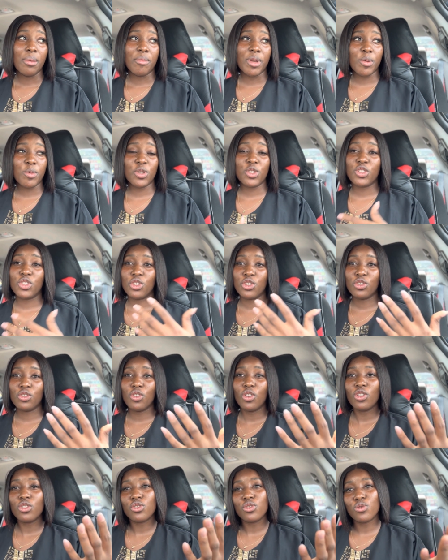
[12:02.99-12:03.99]
Maybe she's
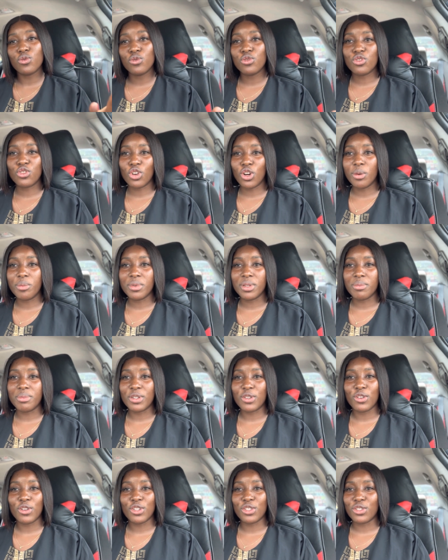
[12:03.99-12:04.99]
not too chubby
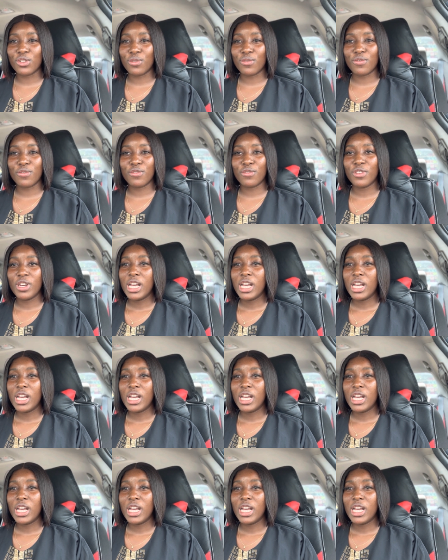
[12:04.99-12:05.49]
because of